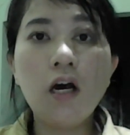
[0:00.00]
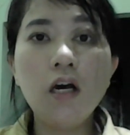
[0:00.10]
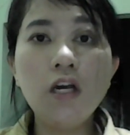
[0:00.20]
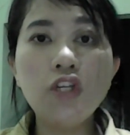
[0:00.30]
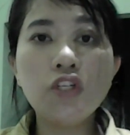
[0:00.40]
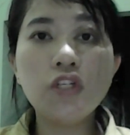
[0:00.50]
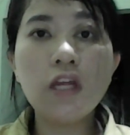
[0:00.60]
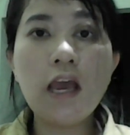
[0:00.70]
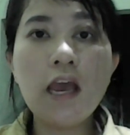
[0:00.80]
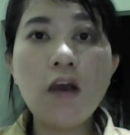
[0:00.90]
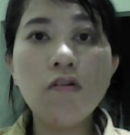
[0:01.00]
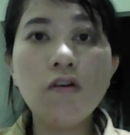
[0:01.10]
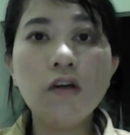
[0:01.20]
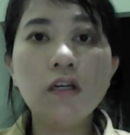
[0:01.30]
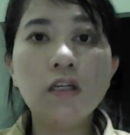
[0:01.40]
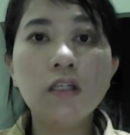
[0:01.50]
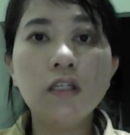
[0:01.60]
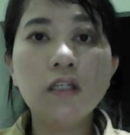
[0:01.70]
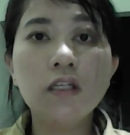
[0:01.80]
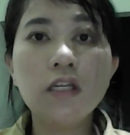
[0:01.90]
each
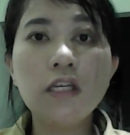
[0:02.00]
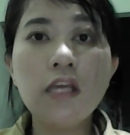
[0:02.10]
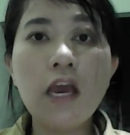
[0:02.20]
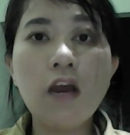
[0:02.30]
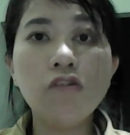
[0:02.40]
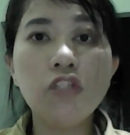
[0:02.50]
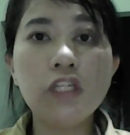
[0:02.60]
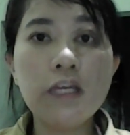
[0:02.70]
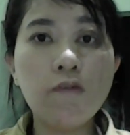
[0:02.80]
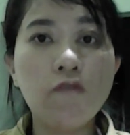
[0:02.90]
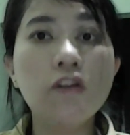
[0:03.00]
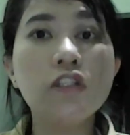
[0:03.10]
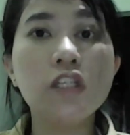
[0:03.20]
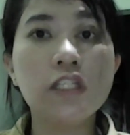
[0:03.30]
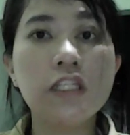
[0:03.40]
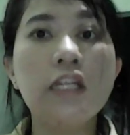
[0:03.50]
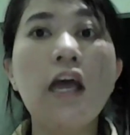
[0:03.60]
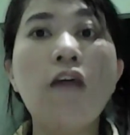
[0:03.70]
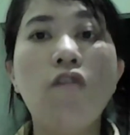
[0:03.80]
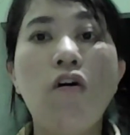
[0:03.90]
ELD proficiency
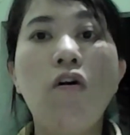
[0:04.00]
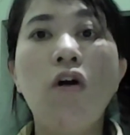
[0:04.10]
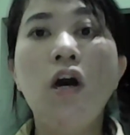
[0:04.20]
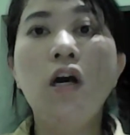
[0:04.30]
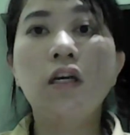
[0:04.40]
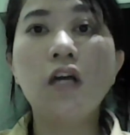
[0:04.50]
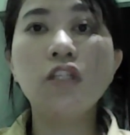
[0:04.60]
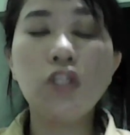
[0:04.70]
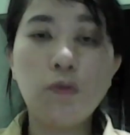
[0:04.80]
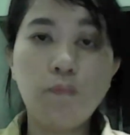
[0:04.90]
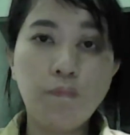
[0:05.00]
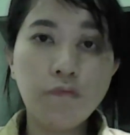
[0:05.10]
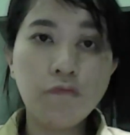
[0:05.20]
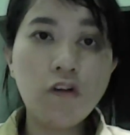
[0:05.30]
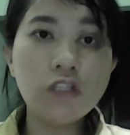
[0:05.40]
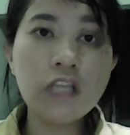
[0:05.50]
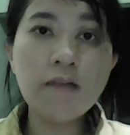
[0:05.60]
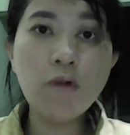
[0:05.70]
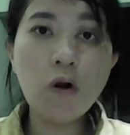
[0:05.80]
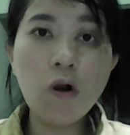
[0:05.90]
level continuum. For
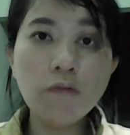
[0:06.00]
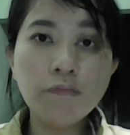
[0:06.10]
example,